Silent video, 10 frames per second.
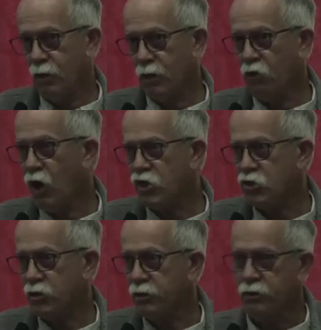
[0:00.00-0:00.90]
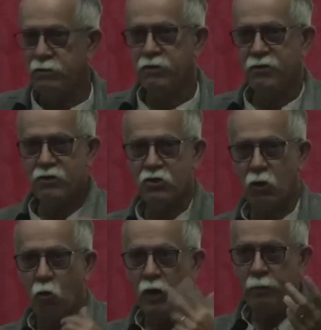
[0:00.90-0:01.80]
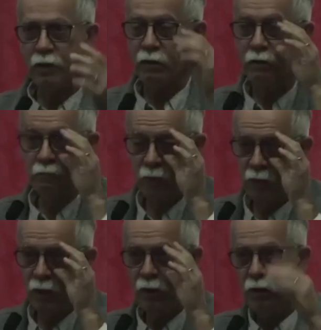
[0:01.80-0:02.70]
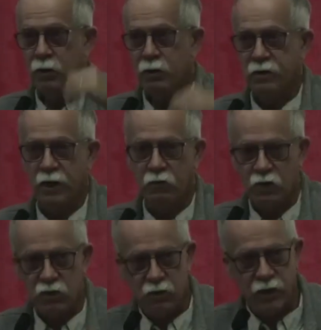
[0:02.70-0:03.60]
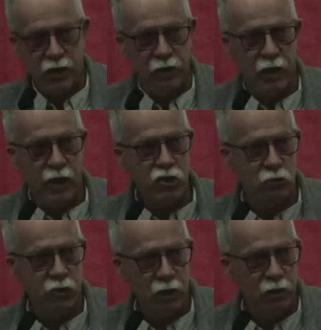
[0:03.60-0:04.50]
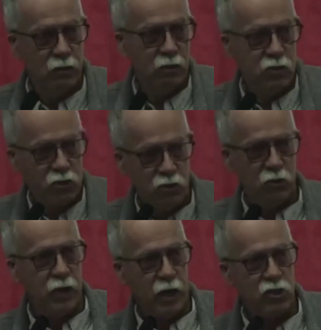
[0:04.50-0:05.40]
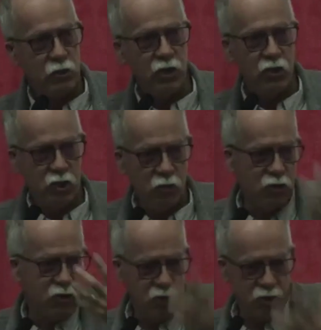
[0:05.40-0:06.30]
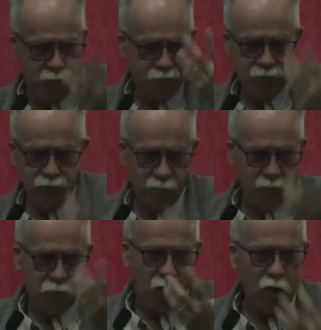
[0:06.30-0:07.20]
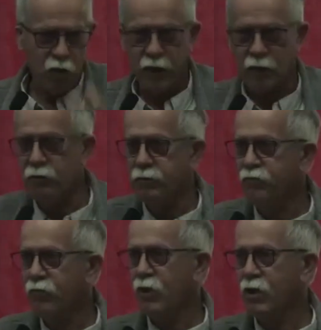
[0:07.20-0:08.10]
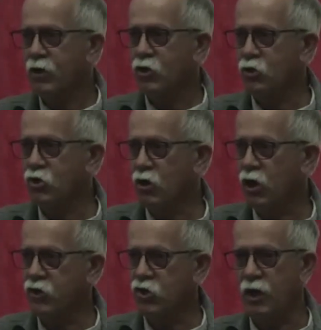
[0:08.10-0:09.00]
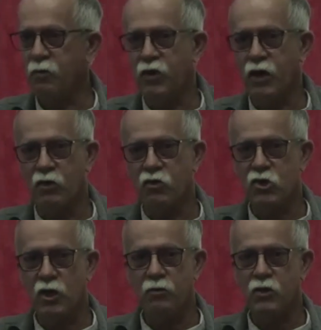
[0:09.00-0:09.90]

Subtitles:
lost it. I started weeping. And then I looked to the kid next to me, student next to me, and she was just bawling because we saw the same thing at the same